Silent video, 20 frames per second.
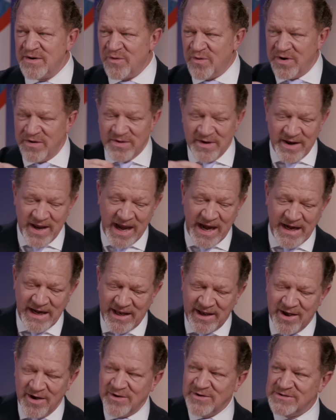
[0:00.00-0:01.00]
or the
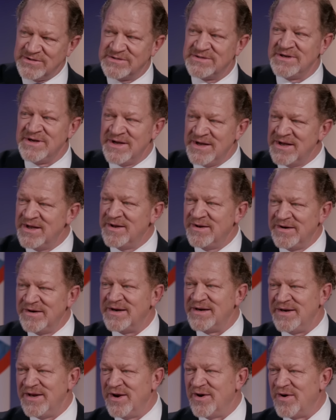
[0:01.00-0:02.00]
80 goes,
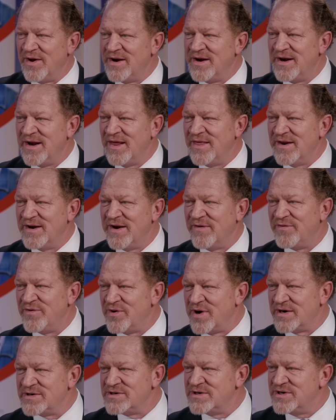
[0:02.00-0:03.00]
in the different
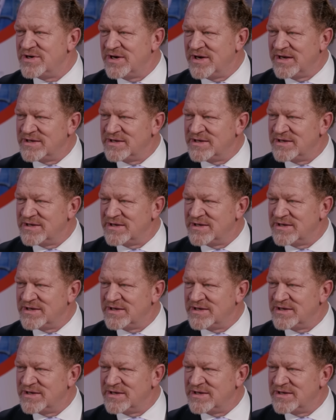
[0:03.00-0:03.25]
direction?